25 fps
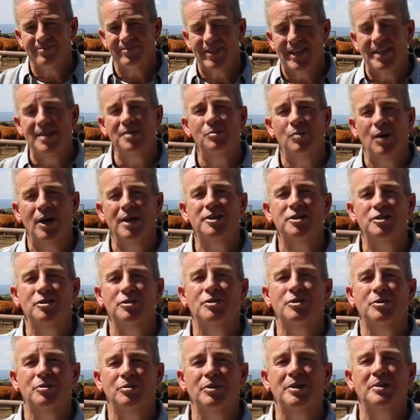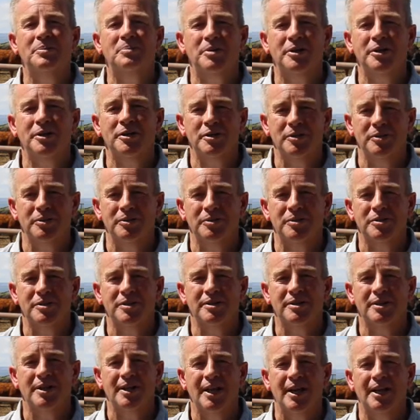He wants you to
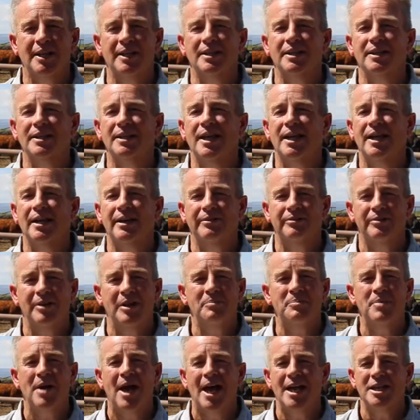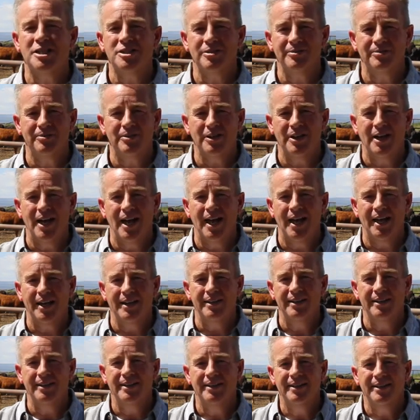reproduce a love, a passion for God
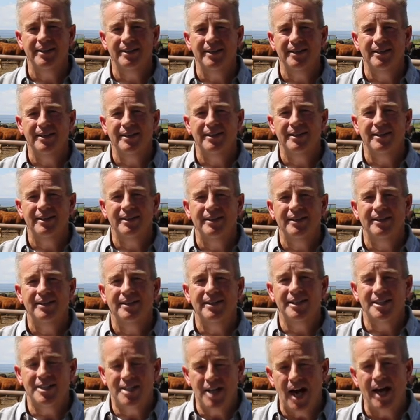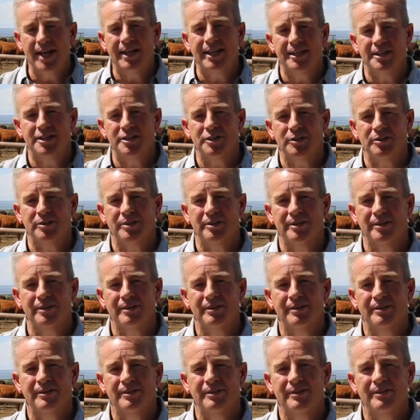godly children,
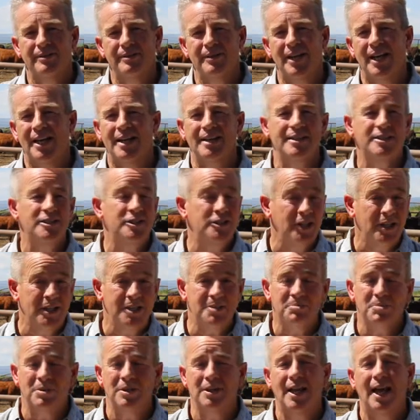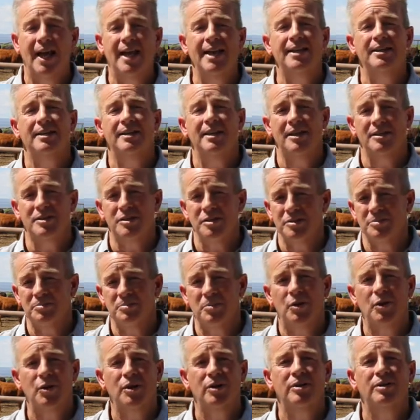not just polite, not just
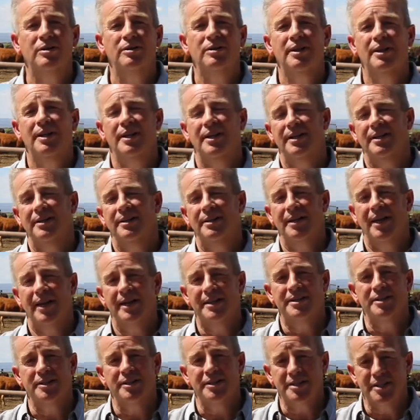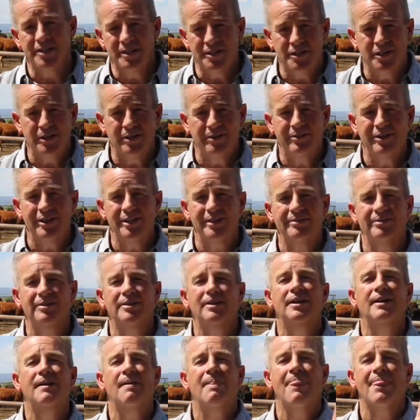moral, not just conservative,
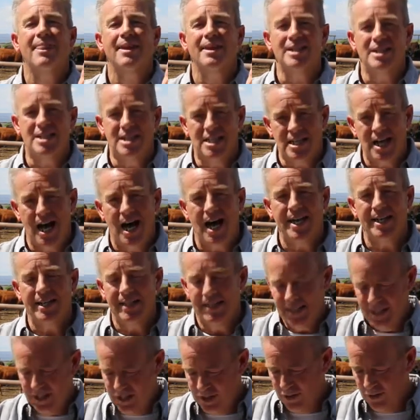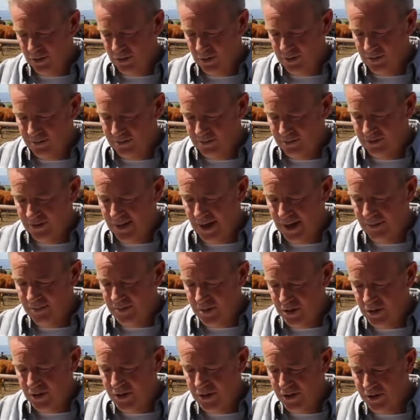godly children from
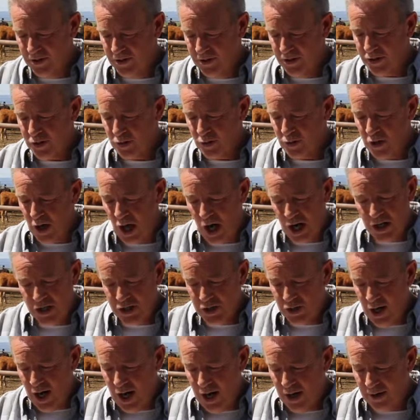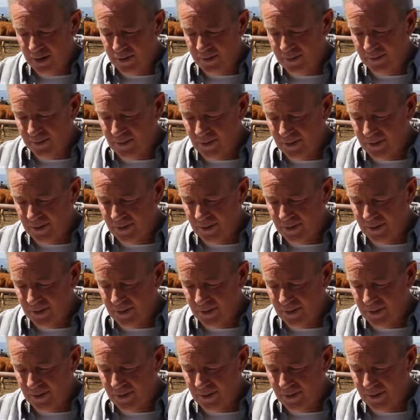your union. So guard your heart.